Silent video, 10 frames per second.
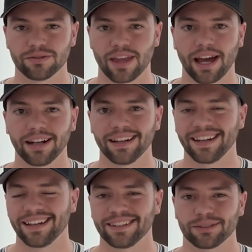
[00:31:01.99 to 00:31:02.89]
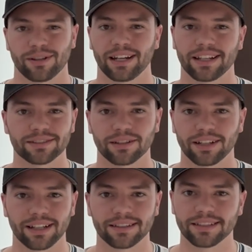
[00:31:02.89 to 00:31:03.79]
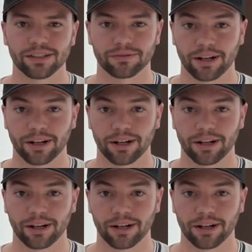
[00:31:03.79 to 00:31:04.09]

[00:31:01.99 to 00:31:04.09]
that so that I can start getting sales right